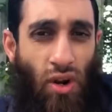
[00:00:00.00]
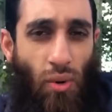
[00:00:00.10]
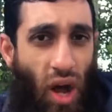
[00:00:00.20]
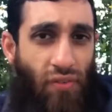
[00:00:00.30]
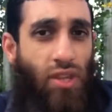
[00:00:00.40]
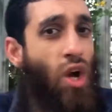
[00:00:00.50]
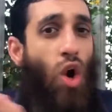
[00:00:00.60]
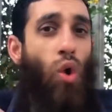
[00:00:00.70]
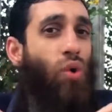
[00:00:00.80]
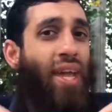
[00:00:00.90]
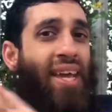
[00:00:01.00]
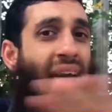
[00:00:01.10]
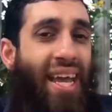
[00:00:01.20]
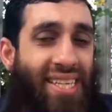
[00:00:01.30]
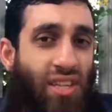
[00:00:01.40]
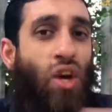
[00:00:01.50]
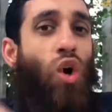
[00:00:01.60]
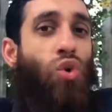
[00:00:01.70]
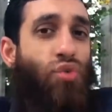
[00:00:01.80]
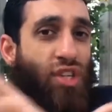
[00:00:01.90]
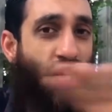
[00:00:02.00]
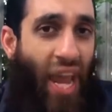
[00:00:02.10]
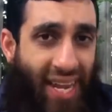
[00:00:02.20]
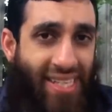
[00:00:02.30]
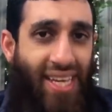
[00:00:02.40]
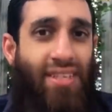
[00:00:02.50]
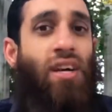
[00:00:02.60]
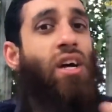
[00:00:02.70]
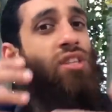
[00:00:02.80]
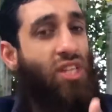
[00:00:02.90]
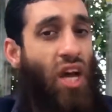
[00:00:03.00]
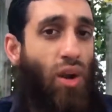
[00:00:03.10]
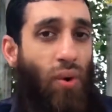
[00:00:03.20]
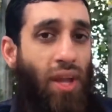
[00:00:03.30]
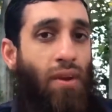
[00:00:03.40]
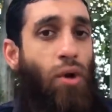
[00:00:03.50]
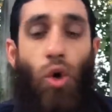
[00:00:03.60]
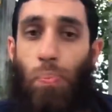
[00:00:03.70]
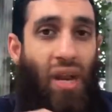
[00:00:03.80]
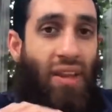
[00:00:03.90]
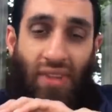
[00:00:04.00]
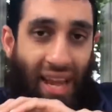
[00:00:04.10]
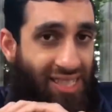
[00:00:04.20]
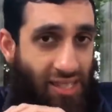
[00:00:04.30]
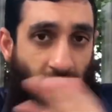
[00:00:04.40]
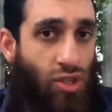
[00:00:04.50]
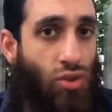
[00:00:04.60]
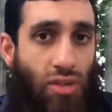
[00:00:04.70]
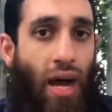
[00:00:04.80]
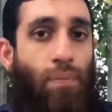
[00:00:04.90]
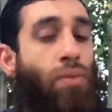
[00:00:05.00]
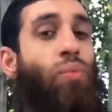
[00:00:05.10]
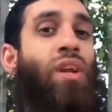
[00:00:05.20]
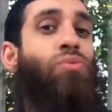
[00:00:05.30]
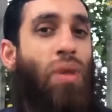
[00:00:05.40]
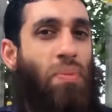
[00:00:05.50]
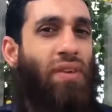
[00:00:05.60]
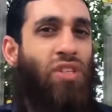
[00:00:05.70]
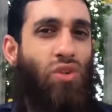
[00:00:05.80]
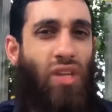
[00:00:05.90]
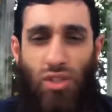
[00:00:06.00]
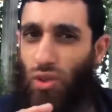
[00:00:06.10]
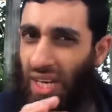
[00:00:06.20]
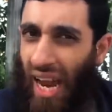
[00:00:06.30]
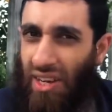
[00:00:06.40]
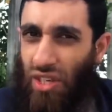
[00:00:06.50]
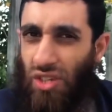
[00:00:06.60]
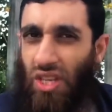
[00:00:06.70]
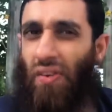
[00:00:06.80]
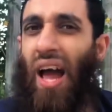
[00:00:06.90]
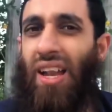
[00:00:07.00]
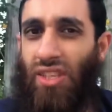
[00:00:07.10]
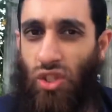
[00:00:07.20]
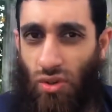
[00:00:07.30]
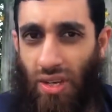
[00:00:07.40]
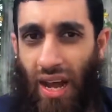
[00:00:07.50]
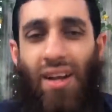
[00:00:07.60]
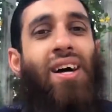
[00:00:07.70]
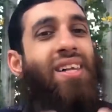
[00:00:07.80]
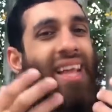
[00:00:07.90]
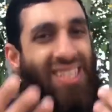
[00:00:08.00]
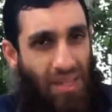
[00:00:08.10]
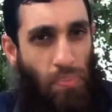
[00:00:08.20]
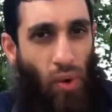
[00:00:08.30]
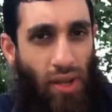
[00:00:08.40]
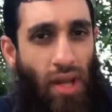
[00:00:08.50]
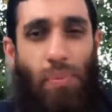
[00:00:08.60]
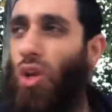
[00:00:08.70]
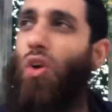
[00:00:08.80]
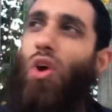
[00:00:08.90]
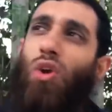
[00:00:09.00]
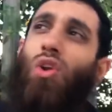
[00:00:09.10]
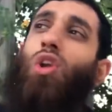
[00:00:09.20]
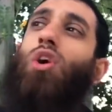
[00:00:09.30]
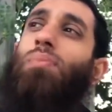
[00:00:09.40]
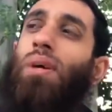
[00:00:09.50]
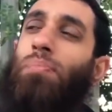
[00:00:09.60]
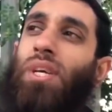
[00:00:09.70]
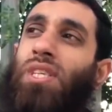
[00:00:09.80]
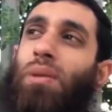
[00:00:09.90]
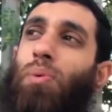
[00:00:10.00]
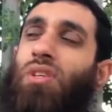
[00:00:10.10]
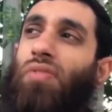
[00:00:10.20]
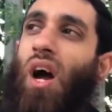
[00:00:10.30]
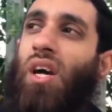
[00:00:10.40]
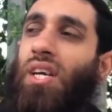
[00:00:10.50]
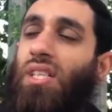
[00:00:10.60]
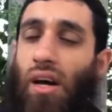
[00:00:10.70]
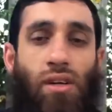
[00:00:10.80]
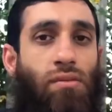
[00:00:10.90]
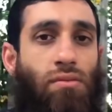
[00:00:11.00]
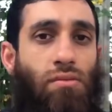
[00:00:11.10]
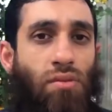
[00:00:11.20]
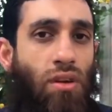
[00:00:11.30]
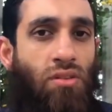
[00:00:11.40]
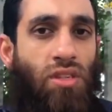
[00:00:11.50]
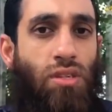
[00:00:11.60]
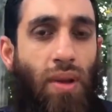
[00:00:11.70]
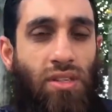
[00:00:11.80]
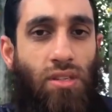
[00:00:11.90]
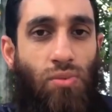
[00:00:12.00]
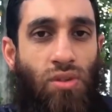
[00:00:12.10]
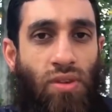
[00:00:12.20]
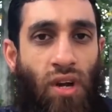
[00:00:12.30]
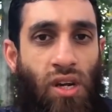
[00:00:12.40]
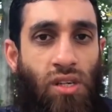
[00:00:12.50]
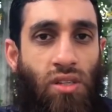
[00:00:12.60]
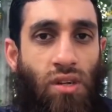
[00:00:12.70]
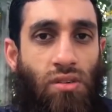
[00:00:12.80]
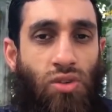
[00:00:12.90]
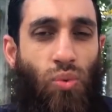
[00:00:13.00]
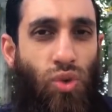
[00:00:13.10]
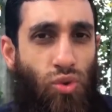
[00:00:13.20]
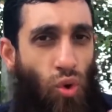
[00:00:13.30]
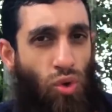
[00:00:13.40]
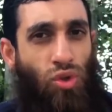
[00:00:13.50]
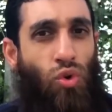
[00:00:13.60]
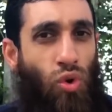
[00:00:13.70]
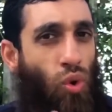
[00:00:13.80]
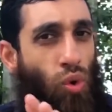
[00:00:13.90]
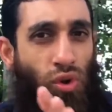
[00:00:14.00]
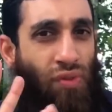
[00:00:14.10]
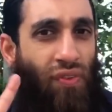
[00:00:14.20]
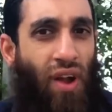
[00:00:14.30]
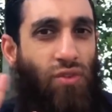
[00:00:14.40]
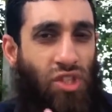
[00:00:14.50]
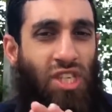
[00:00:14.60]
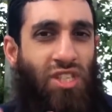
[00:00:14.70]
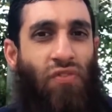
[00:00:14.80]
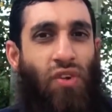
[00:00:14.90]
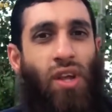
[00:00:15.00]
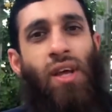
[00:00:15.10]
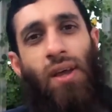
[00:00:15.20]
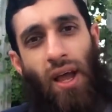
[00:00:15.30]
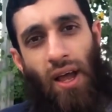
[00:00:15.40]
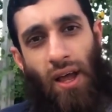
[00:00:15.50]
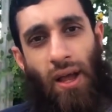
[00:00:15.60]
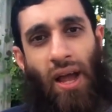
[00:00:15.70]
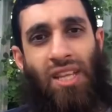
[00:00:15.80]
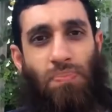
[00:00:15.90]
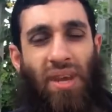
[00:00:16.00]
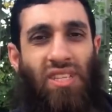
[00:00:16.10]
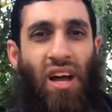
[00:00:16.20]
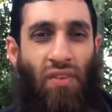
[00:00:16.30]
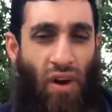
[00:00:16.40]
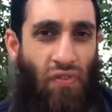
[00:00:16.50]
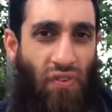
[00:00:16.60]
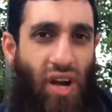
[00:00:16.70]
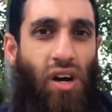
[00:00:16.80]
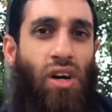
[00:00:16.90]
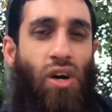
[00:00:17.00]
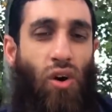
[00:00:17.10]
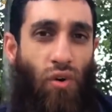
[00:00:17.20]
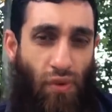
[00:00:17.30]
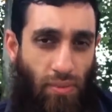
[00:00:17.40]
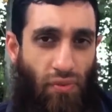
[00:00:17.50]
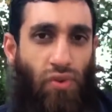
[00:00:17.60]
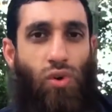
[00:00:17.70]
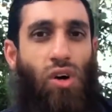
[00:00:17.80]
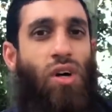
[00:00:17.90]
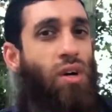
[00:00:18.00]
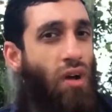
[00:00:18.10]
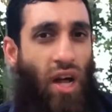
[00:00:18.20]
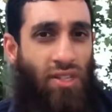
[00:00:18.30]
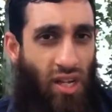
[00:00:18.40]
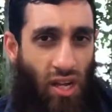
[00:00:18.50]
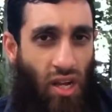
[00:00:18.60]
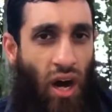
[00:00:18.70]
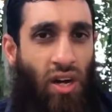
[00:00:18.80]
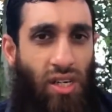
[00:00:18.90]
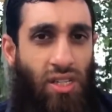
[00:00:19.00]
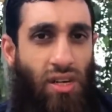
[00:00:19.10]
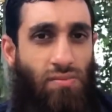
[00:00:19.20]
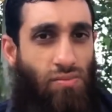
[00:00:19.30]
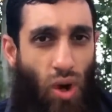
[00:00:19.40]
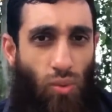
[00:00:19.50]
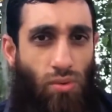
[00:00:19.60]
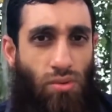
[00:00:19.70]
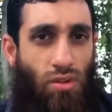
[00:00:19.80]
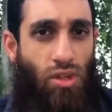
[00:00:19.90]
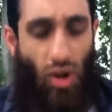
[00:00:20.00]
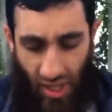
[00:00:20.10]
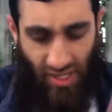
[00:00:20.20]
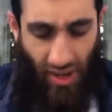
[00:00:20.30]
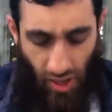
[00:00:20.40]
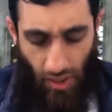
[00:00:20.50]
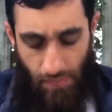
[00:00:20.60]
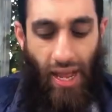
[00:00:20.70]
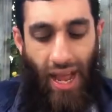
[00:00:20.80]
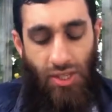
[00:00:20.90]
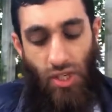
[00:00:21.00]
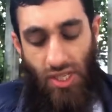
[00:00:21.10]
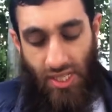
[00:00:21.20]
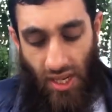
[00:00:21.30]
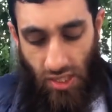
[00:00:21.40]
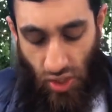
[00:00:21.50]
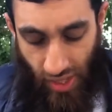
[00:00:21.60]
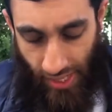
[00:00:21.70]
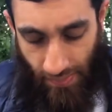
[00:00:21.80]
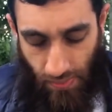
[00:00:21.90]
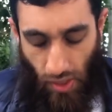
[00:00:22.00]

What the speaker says: the Rawafid, who negated, who rejected the Taraweeh, who believed that it's not sunnah, whereas we believe it's sunnah. So it's a characteristic of Ahl Sunnah. That's the point. But no, but it's in the books of Aqeedah. Well, this is placed in the books of Aqeedah. So would you also call all those five or six different aspects that are of fiqh or from the furu' as Aqeedah? No. So let's carry on. As you can see on screen,